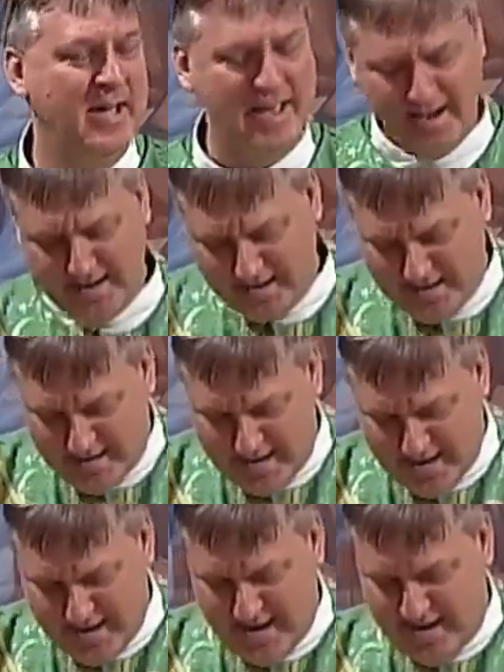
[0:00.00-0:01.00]

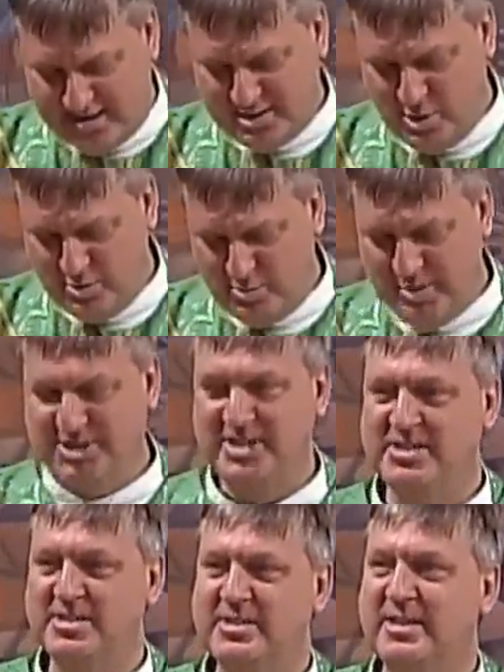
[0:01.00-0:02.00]
And so what
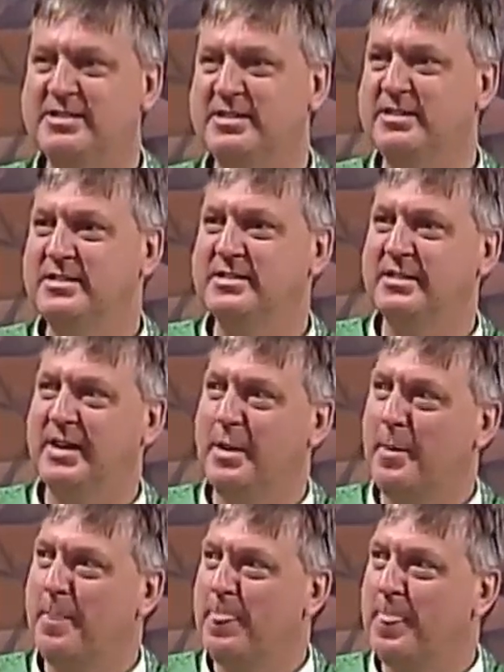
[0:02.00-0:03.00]
Jesus says is,
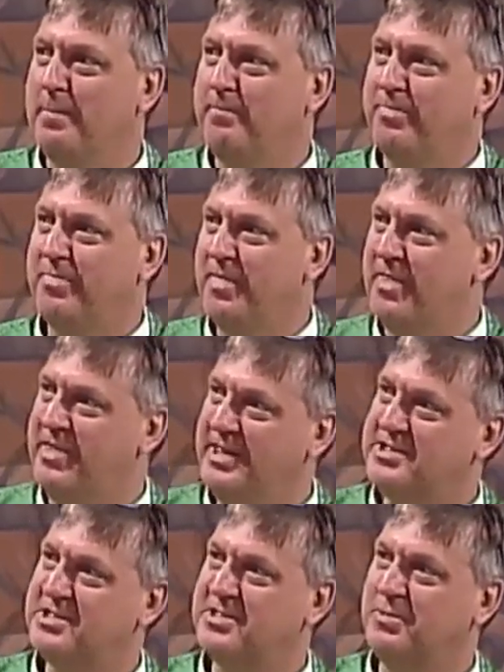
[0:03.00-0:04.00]

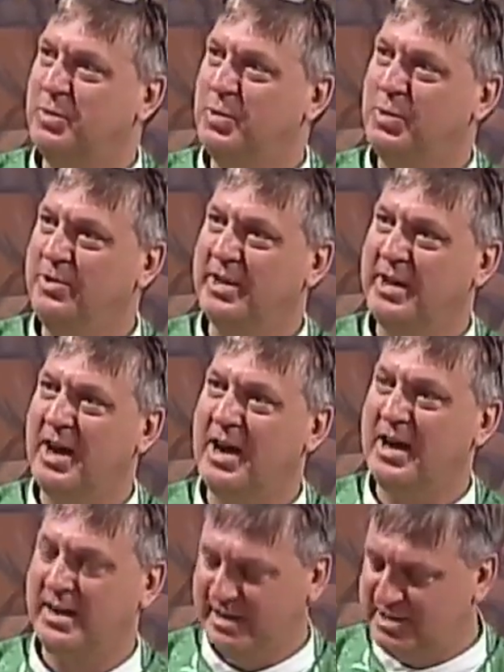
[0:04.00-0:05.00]
this is the rule that
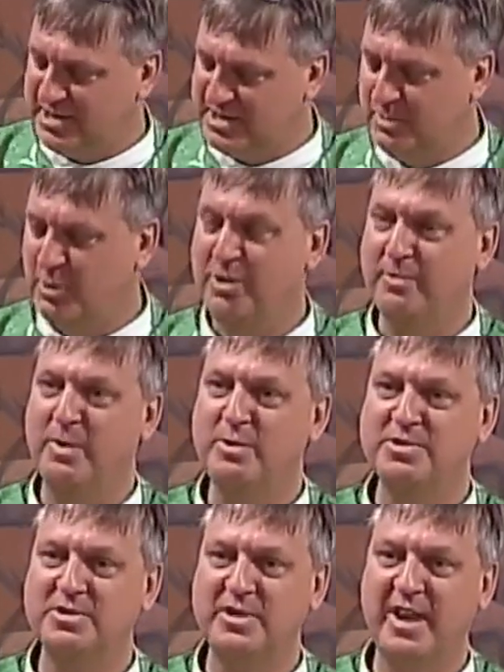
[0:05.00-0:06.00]
God, this is the rule that
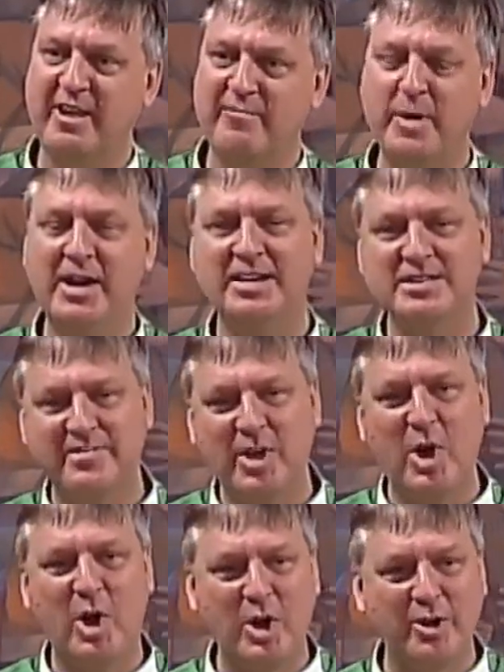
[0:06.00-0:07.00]
Moses gave because of the
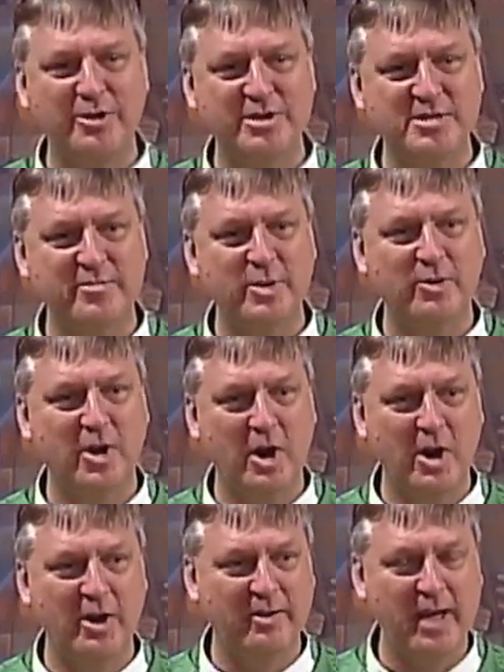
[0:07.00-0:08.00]
hardness of your
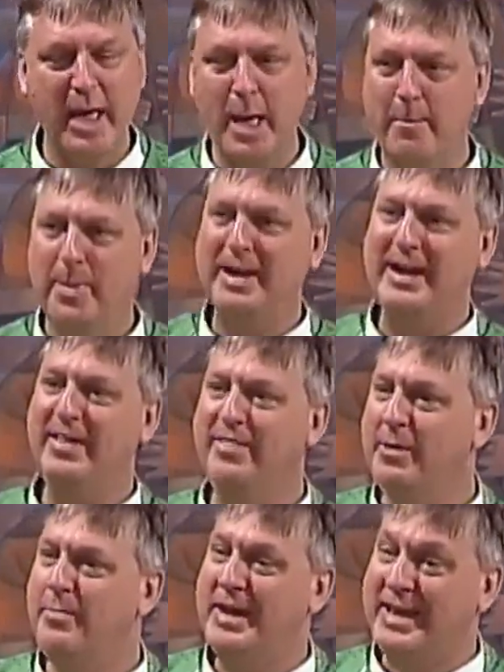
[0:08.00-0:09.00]
heart. But in
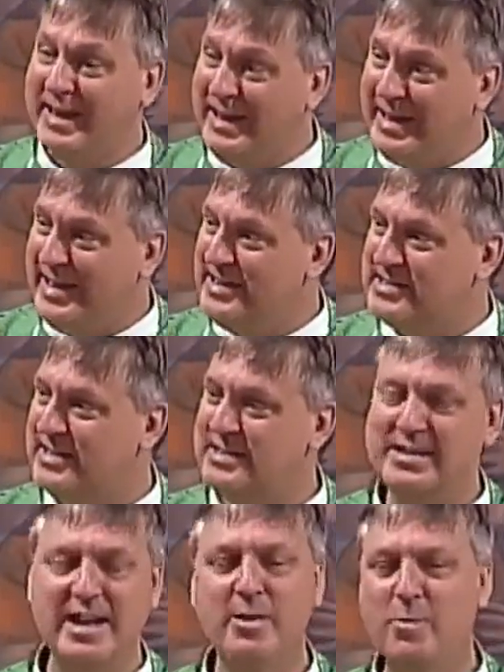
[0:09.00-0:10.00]
the beginning, he says,
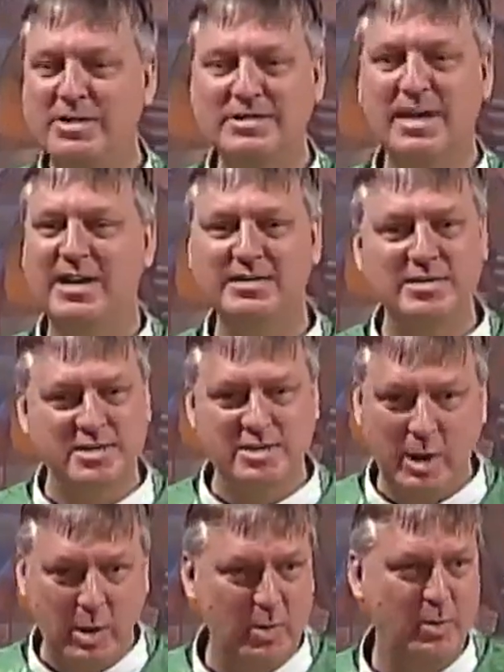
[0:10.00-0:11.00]
it was not
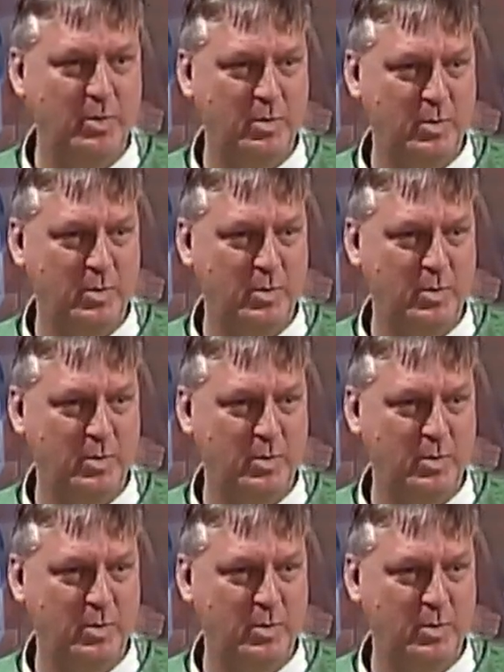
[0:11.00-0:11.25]
so.